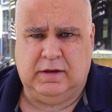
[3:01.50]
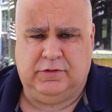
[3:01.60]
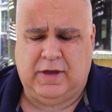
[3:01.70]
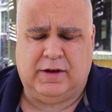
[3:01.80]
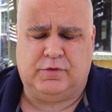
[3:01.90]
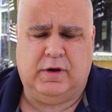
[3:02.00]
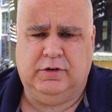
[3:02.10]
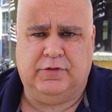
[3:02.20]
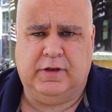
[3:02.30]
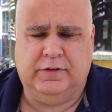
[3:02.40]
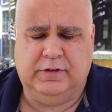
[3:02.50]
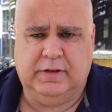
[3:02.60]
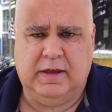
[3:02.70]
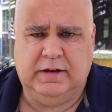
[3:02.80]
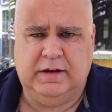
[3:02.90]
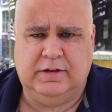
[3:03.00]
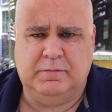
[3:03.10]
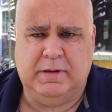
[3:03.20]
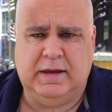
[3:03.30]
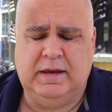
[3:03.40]
the exact range they need
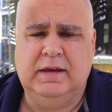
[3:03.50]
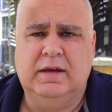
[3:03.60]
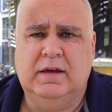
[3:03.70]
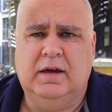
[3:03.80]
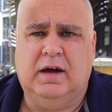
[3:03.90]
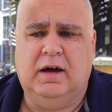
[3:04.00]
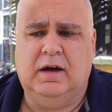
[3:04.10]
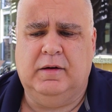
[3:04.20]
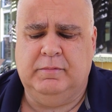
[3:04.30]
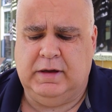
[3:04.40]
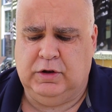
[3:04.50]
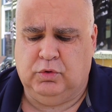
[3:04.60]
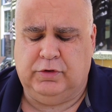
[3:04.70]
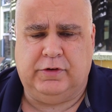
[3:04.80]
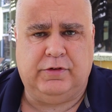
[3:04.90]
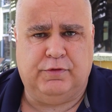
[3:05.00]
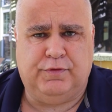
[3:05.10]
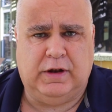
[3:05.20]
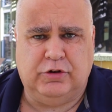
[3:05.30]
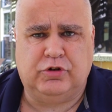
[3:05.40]
to be in order to
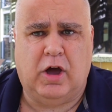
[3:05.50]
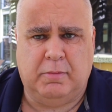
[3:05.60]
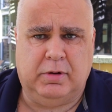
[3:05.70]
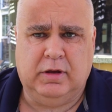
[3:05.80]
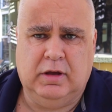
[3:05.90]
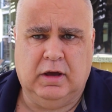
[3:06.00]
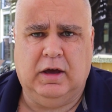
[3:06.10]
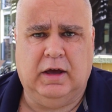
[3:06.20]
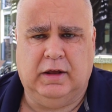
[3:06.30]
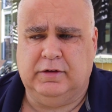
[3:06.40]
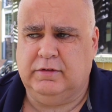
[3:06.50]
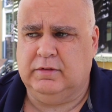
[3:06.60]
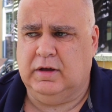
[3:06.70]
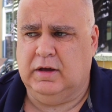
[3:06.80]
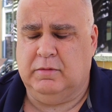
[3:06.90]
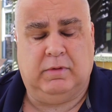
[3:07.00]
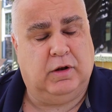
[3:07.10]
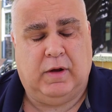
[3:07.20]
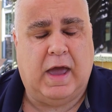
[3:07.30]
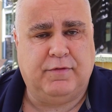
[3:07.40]
finish up at
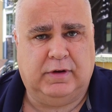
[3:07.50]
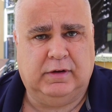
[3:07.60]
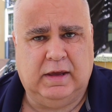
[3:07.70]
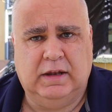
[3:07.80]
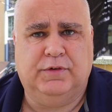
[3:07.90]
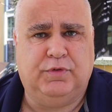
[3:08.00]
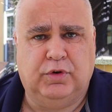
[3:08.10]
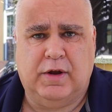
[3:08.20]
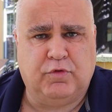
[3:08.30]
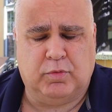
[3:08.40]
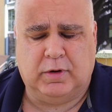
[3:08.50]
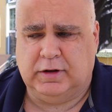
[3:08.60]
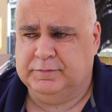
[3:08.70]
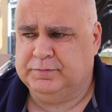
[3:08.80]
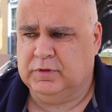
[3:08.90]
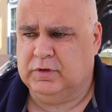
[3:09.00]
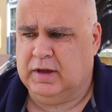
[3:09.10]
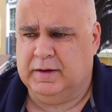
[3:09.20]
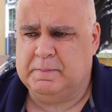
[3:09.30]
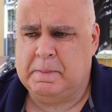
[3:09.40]
having interviewed everybody.
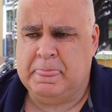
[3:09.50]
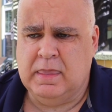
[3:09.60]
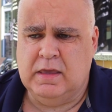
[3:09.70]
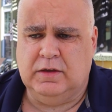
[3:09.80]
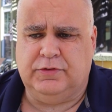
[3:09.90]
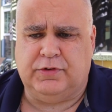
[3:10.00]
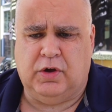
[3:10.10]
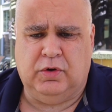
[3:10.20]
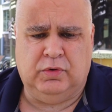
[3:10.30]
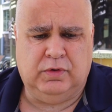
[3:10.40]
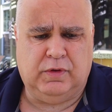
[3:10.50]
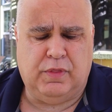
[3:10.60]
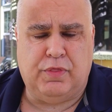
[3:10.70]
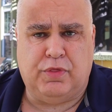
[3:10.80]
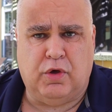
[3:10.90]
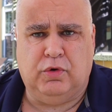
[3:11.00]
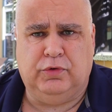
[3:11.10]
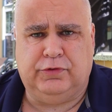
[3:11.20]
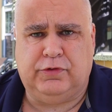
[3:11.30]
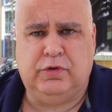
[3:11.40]
Okay, so
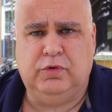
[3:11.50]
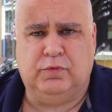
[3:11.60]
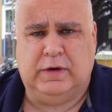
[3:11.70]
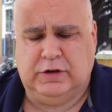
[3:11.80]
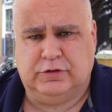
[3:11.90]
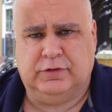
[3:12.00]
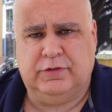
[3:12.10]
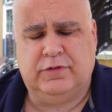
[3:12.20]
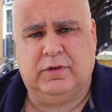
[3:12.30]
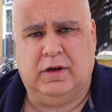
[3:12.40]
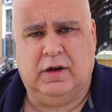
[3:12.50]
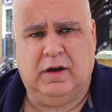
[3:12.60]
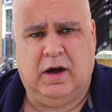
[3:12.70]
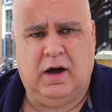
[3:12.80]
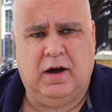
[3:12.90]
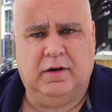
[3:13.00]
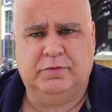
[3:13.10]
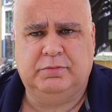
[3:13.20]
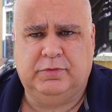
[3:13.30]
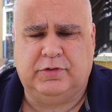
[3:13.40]
those two regions are
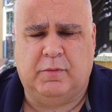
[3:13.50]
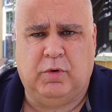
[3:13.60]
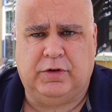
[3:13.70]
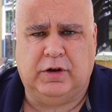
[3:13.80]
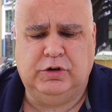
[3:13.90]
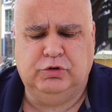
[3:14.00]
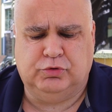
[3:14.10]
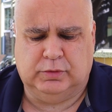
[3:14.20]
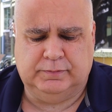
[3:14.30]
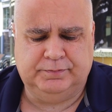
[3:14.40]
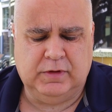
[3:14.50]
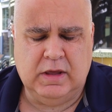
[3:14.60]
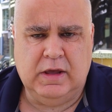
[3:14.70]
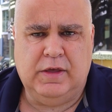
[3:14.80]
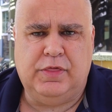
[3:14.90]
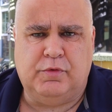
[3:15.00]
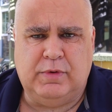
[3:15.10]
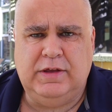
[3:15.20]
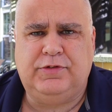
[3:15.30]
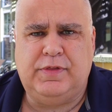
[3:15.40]
somewhat unusual. The
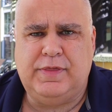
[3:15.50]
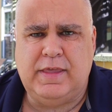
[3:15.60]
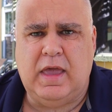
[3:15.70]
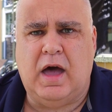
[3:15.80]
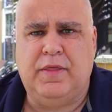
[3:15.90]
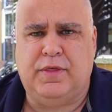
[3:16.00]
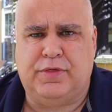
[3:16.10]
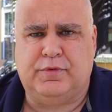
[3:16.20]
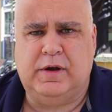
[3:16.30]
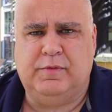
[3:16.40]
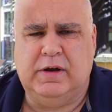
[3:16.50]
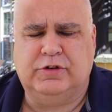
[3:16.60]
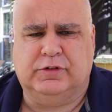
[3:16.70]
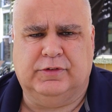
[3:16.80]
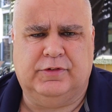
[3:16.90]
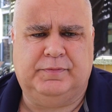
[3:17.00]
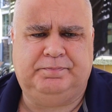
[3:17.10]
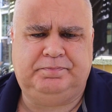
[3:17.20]
reason the other 3 regions